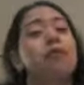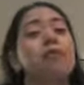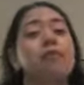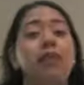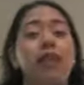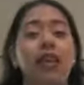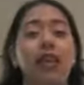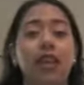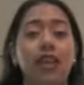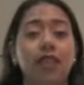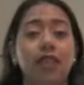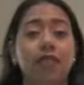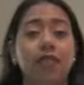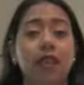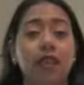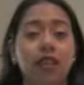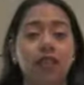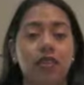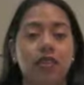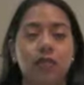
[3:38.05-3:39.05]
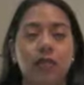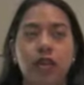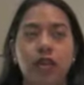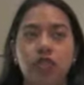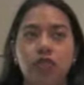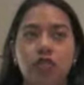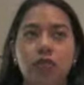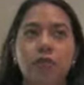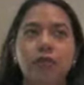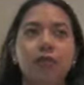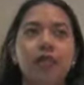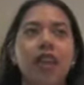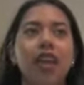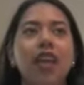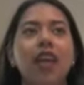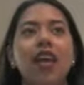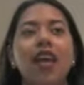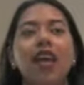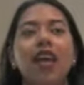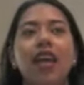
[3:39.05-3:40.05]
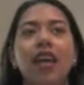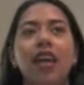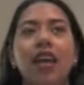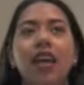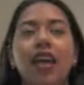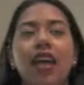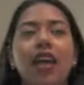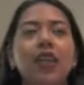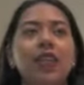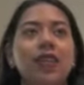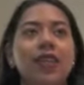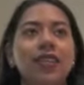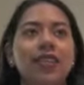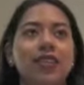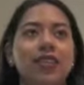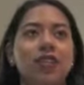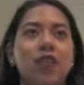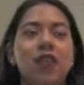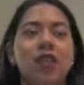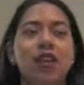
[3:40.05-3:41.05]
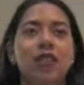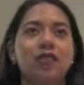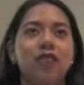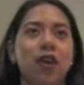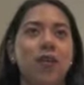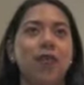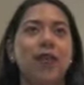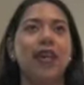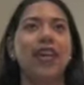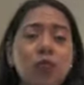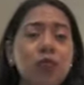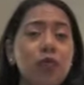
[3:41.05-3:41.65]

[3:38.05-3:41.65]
being at the Venice Beach. Anyways, going off topic,